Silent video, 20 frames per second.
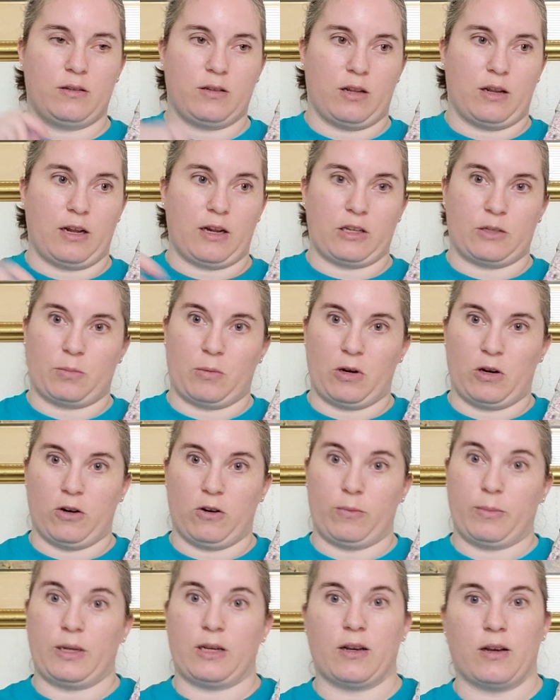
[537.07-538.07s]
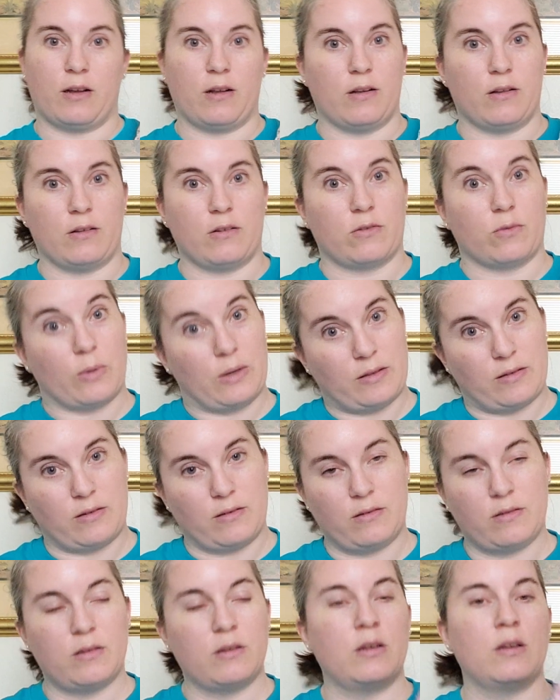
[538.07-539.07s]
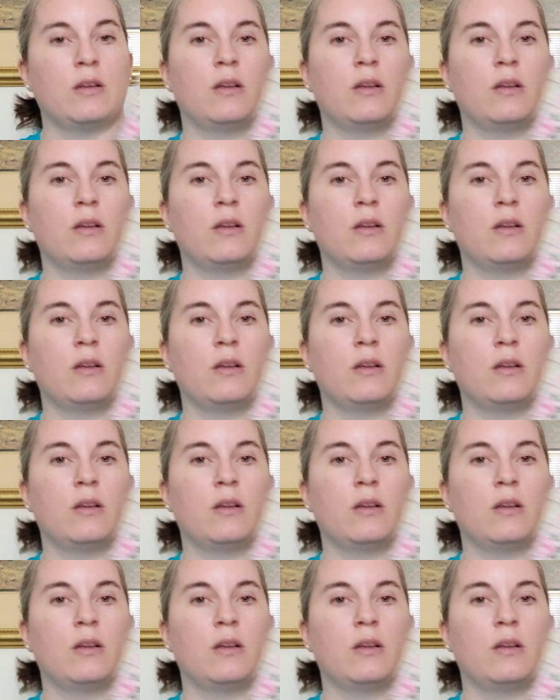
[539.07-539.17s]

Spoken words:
today and tomorrow because reasons.